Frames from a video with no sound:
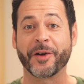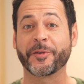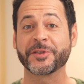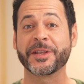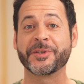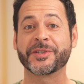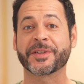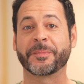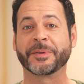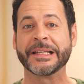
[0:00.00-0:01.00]
And our first image
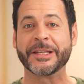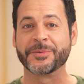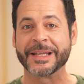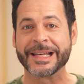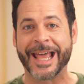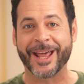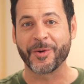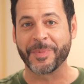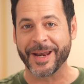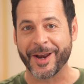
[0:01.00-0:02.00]
is complete using
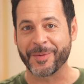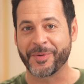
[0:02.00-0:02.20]
Nano Banana